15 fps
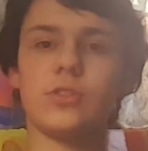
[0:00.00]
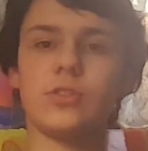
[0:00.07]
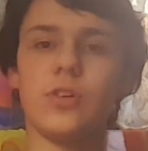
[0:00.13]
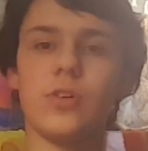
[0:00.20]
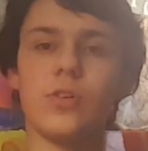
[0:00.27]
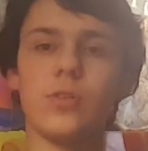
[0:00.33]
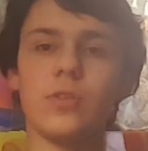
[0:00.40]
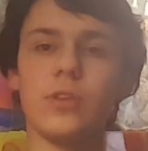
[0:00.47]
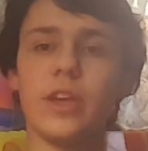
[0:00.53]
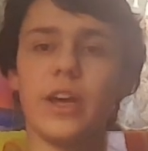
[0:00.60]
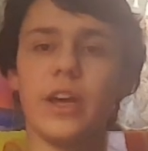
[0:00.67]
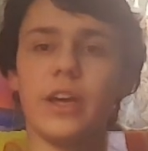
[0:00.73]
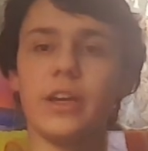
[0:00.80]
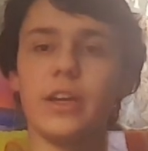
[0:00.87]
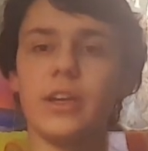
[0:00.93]
So,
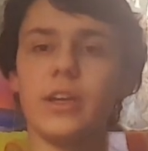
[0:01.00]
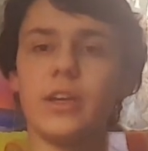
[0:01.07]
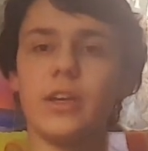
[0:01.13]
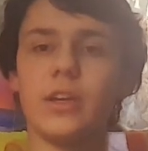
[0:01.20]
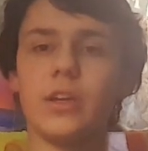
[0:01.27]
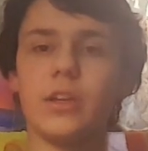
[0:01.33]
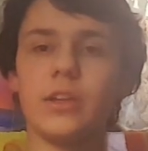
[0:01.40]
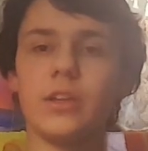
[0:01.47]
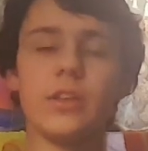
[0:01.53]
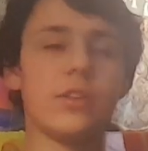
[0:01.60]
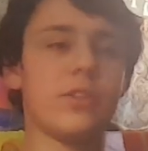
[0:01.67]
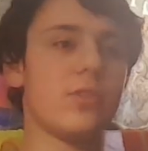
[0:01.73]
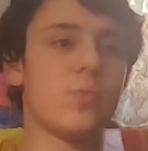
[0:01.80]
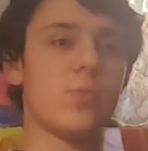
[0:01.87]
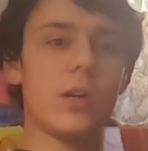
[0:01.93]
yeah,
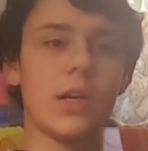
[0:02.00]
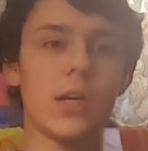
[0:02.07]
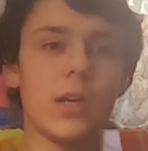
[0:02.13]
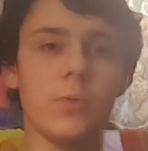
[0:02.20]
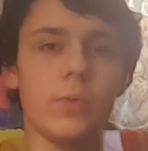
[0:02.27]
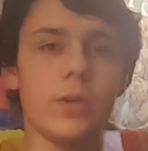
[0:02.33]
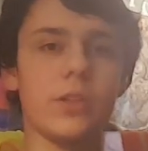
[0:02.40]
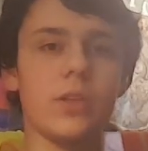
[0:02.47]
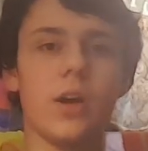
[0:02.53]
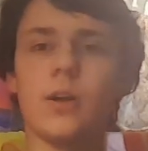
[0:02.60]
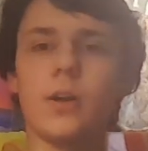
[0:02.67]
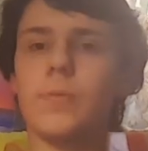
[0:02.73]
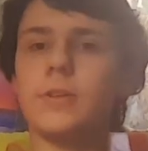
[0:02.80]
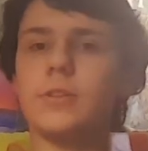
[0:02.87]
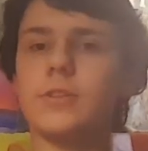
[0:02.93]
this is where we
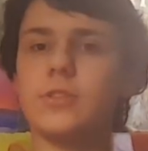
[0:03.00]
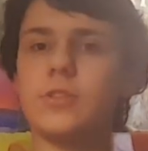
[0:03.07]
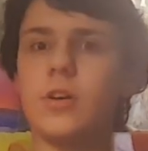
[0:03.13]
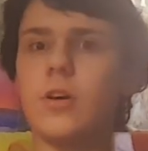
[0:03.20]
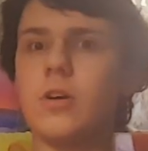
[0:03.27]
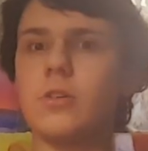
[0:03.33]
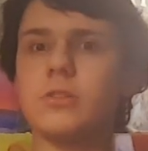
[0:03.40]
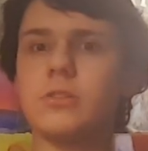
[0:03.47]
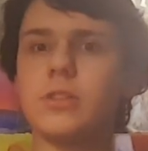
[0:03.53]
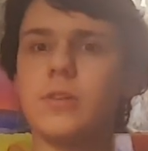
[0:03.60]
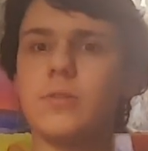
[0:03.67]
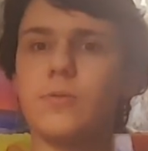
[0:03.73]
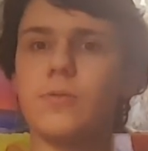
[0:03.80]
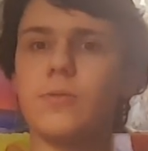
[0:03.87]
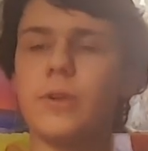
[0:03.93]
talk about the songs
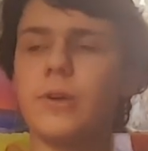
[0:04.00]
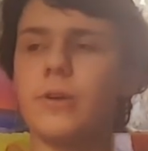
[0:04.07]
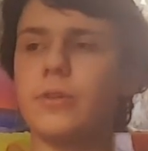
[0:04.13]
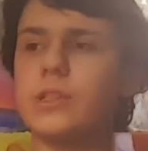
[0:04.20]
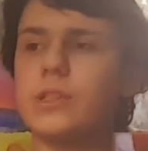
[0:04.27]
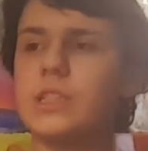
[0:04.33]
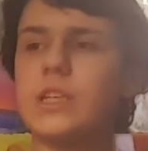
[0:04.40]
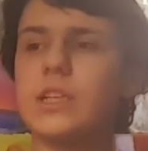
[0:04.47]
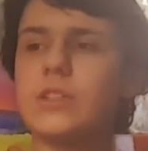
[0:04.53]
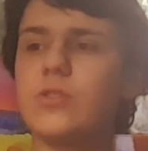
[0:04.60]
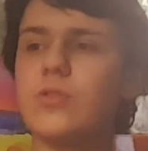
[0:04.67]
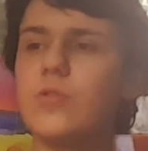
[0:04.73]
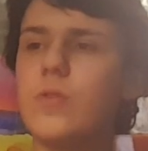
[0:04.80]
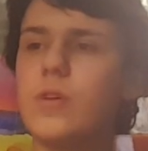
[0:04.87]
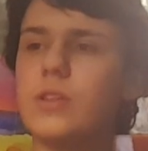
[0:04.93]
that we are listening
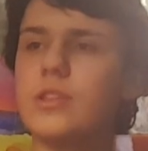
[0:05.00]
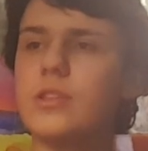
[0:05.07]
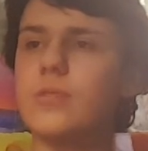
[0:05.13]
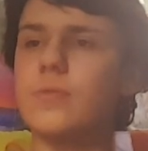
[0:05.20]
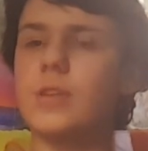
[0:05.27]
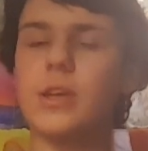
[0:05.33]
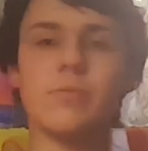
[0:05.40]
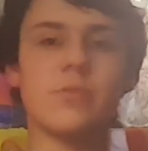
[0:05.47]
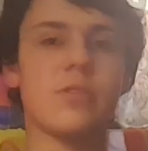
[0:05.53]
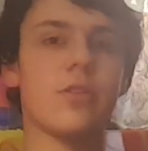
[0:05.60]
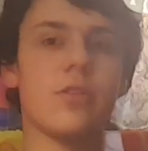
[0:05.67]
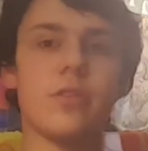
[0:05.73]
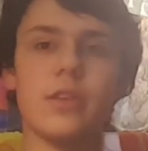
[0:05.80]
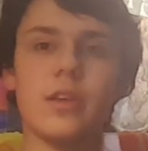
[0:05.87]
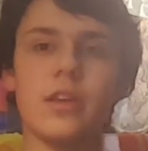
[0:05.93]
to and sometimes
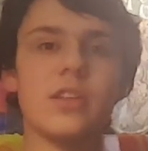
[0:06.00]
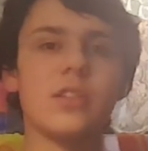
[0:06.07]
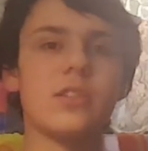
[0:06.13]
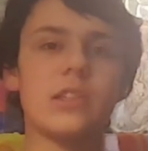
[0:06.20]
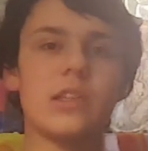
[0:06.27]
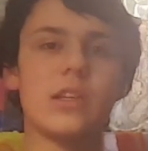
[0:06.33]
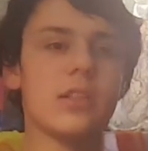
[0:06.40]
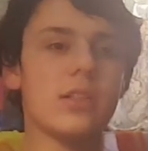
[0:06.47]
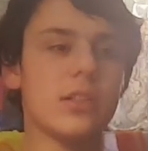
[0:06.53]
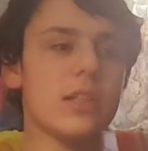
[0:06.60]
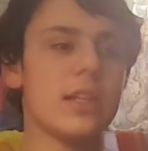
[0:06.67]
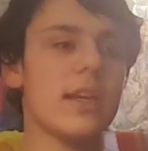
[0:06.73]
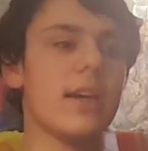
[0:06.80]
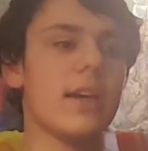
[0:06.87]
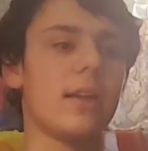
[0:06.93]
other things,
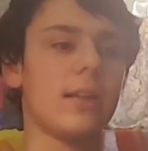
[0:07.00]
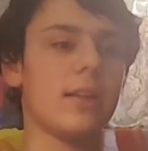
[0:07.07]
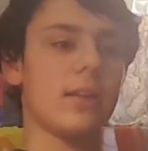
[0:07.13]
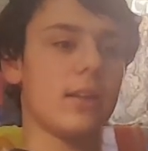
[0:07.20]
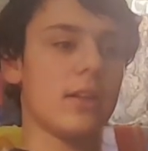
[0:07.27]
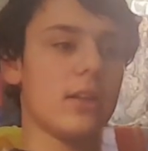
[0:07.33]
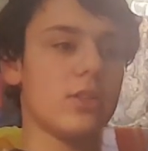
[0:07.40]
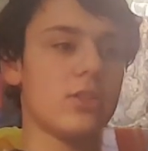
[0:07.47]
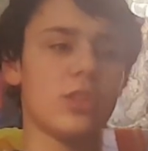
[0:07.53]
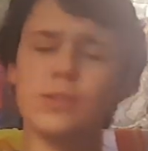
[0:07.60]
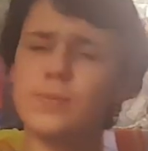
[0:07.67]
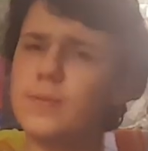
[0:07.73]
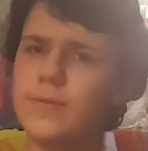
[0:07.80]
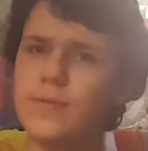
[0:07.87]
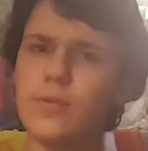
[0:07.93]
and yeah,
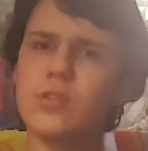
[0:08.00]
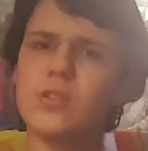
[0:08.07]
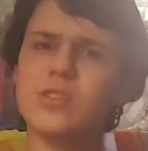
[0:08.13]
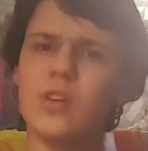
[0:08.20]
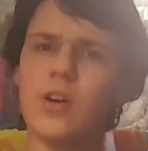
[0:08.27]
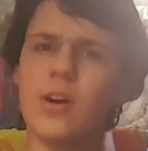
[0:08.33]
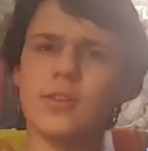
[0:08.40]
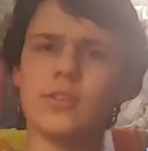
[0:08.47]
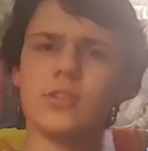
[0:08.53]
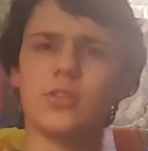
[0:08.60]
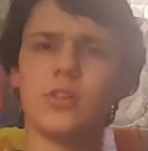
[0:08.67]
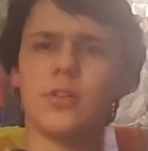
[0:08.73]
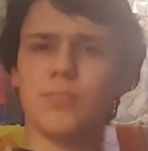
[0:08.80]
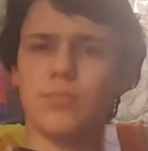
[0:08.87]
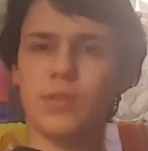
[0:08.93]
just before the songs
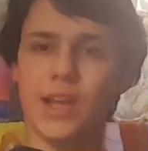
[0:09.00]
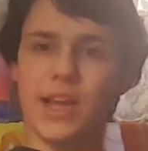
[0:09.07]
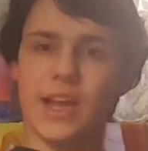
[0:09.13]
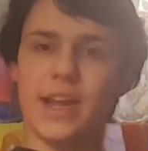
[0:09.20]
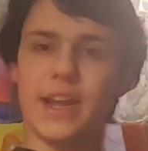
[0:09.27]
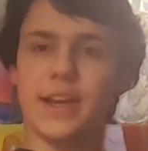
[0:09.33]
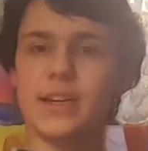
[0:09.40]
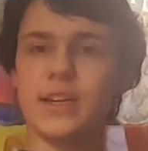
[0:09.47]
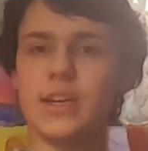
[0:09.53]
start playing.